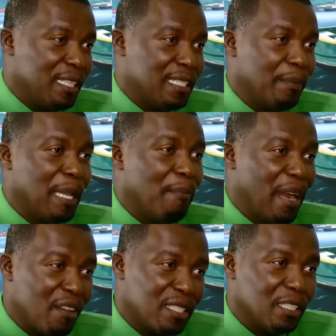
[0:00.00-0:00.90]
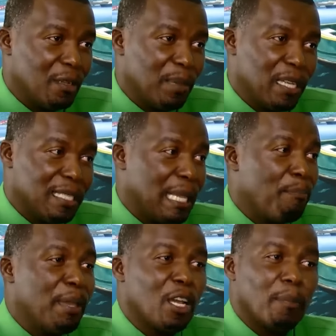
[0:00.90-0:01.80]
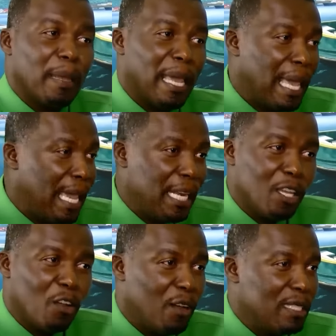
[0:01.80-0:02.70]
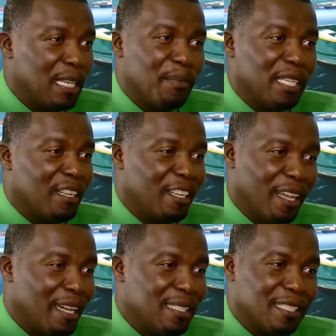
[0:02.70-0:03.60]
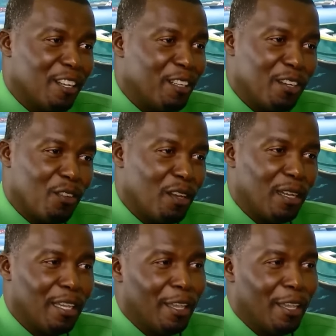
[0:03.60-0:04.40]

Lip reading: she thinks I'm embarrassing her because I pick up any coins I meet and I see on the ground.